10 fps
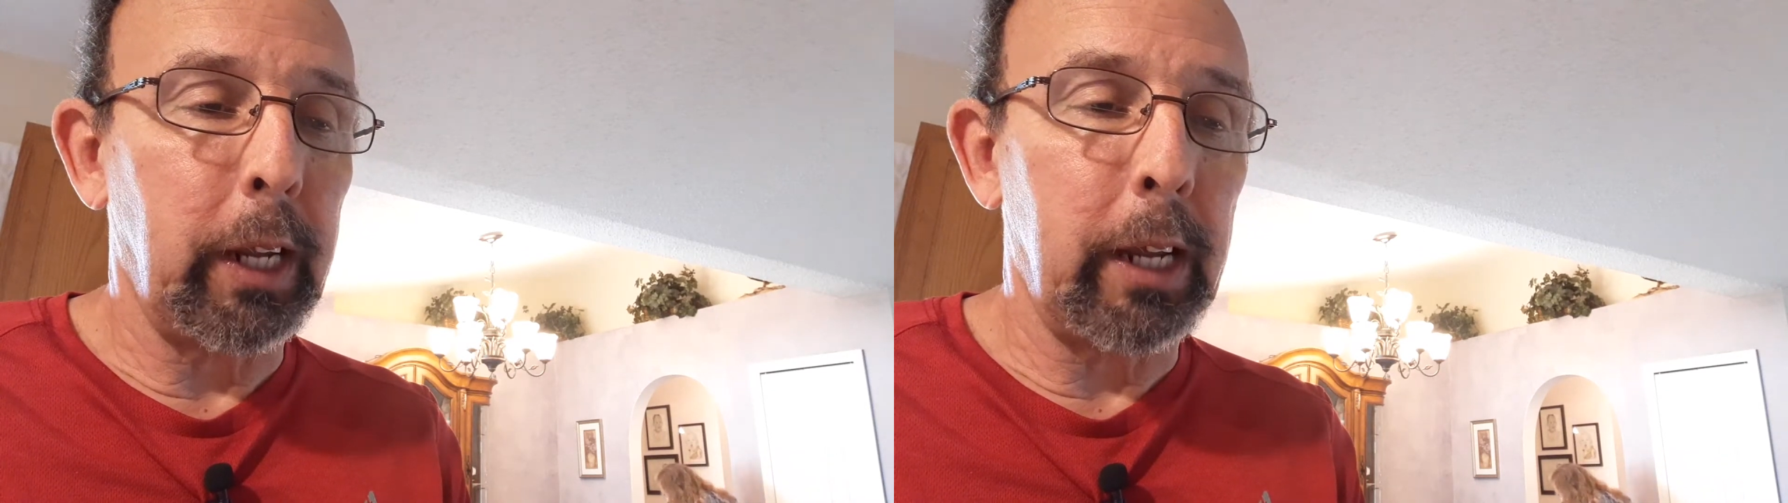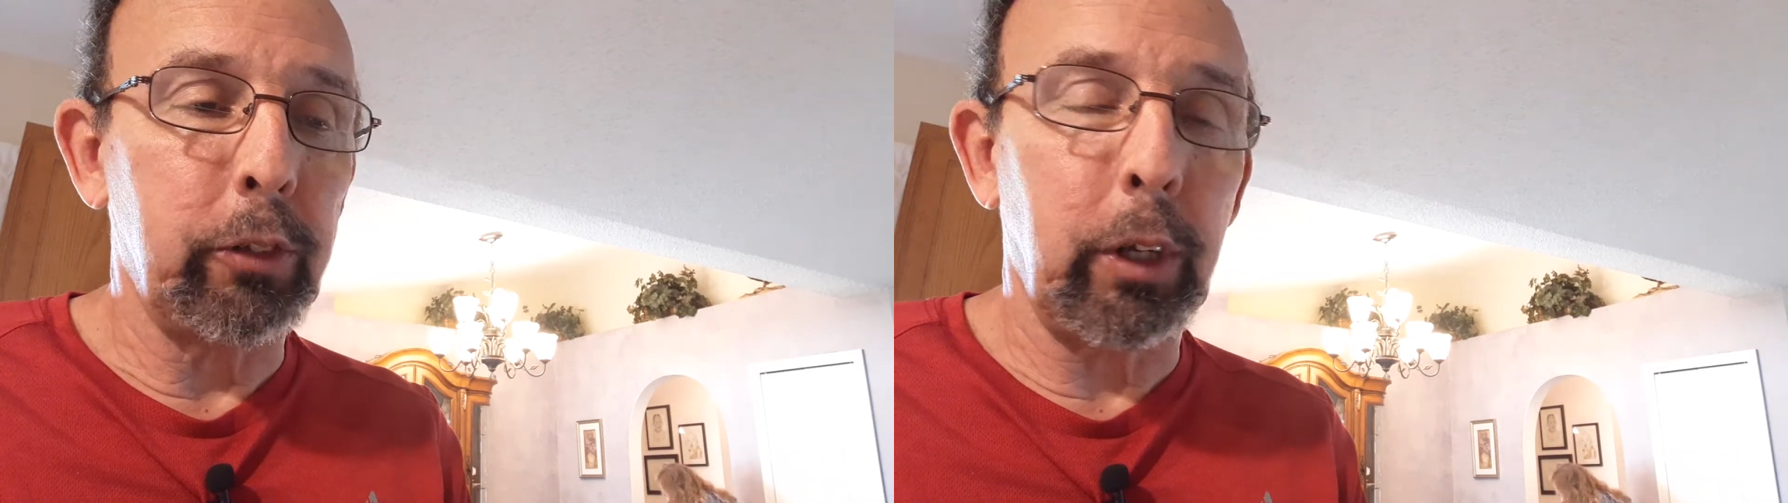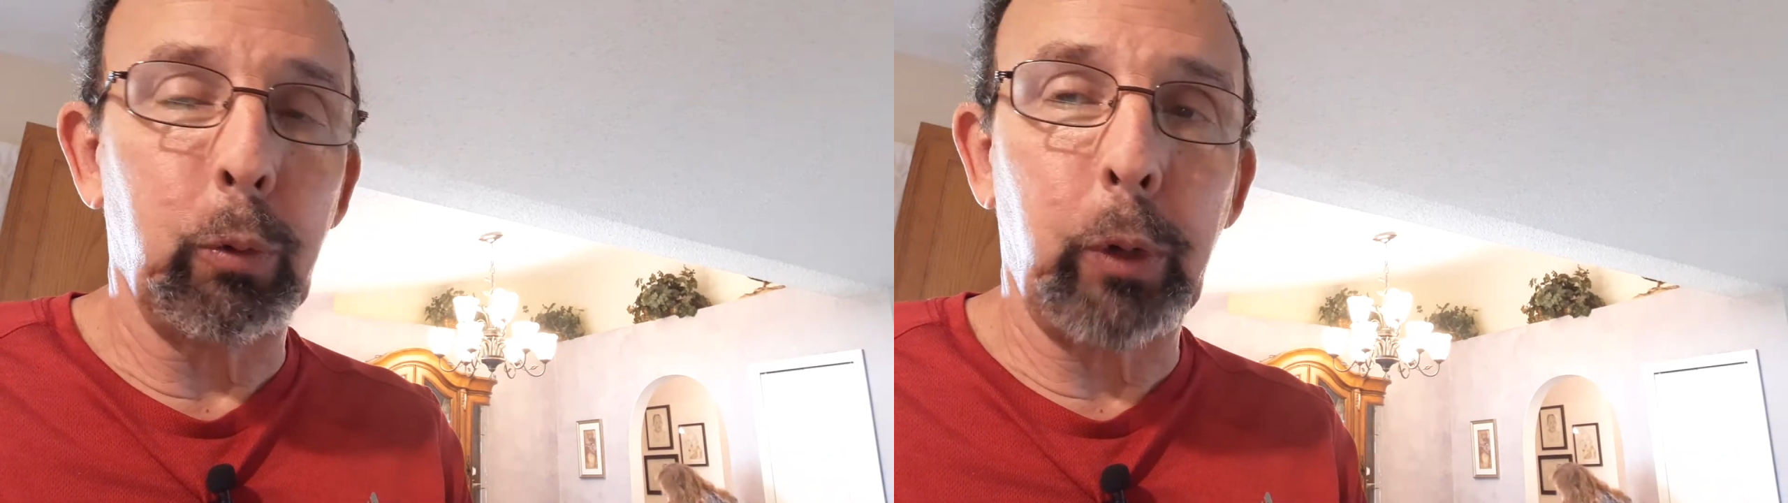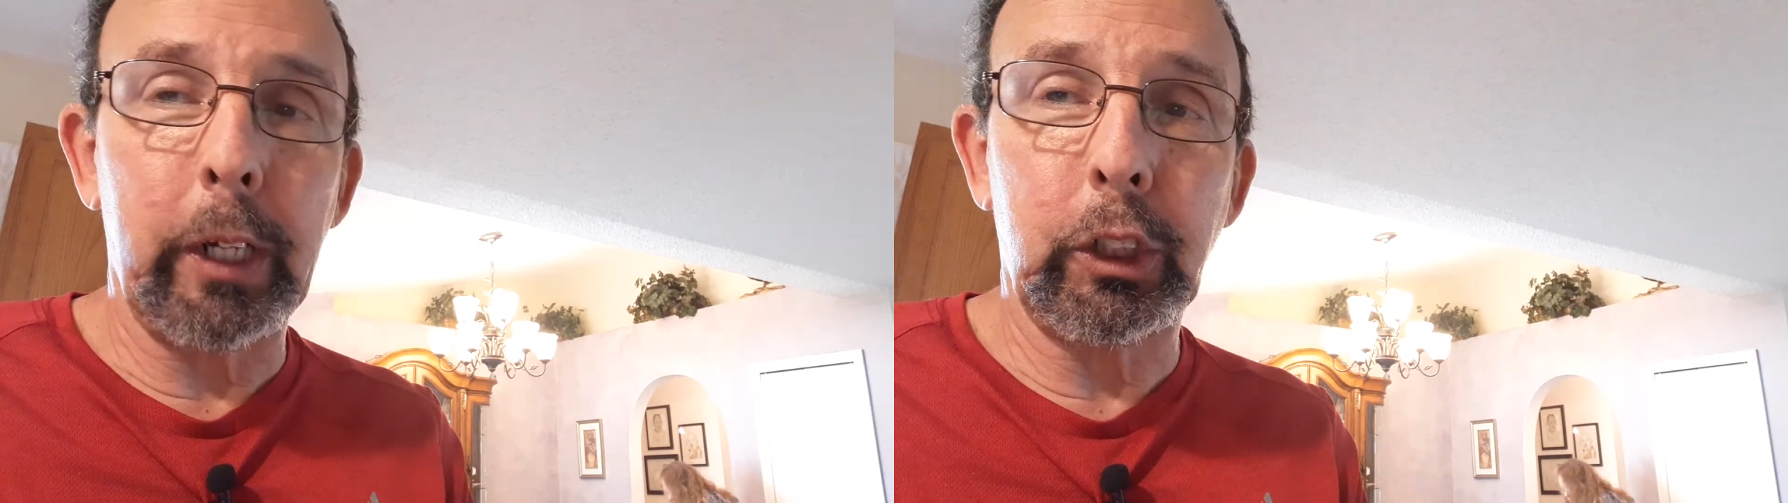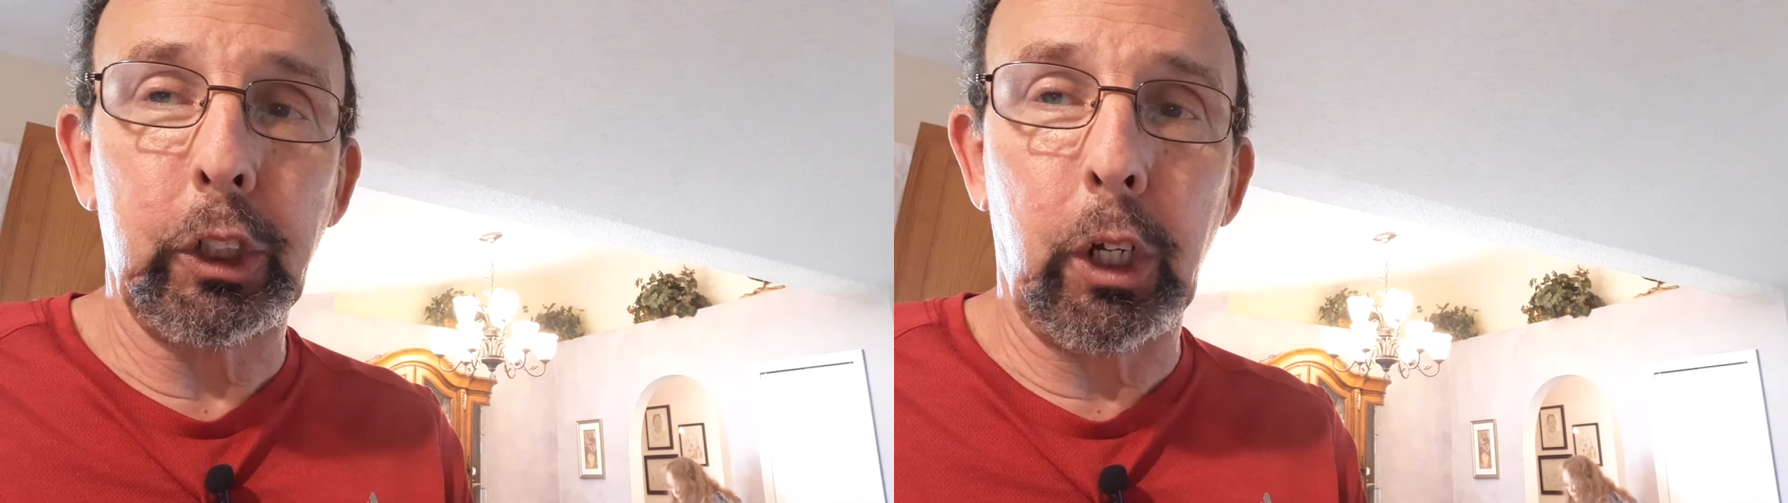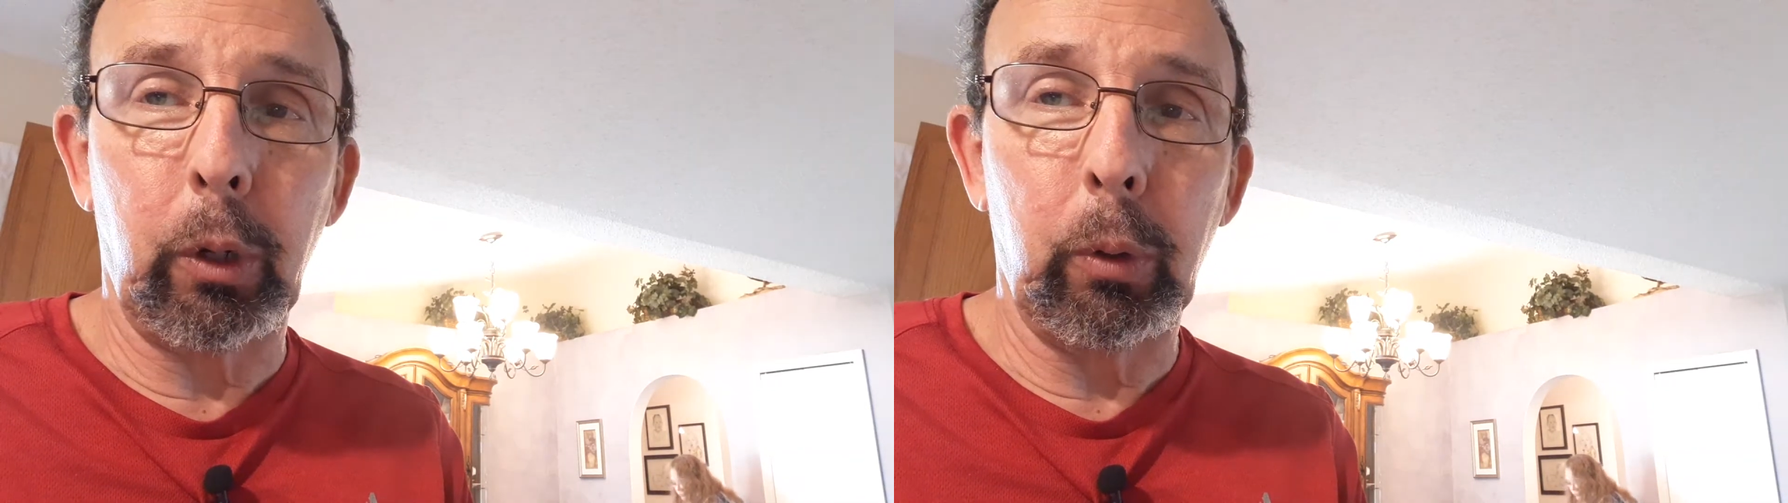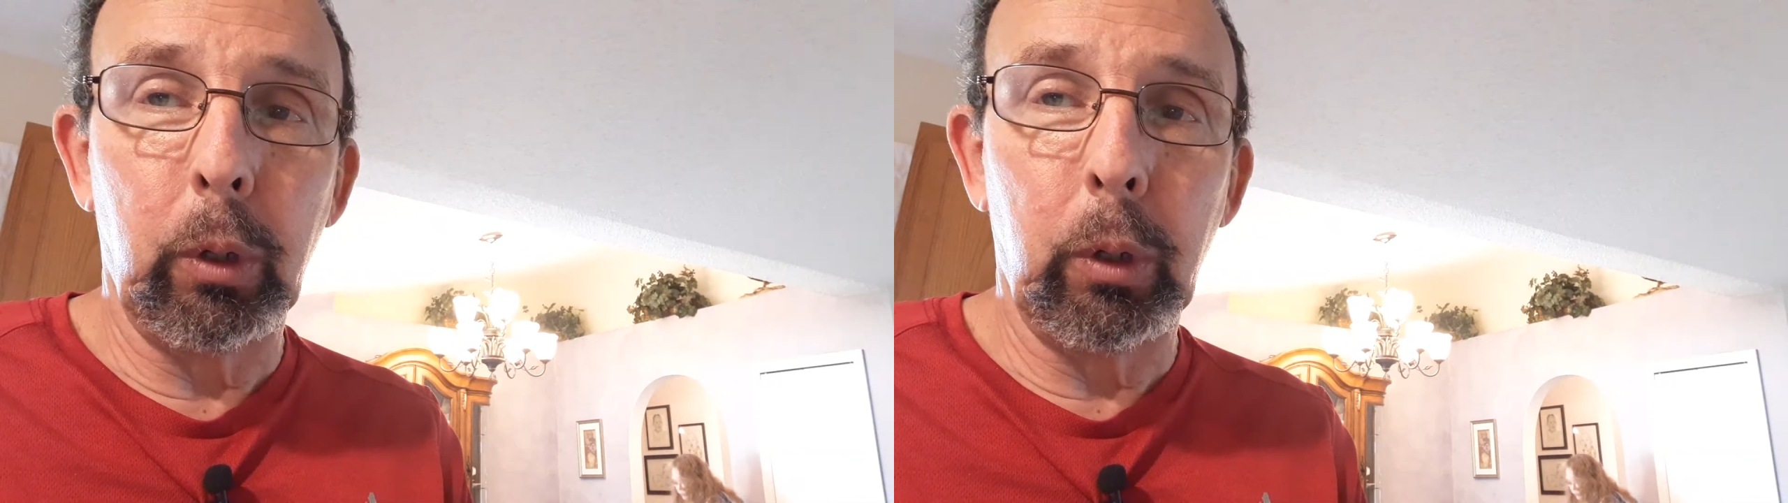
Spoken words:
as a ratio.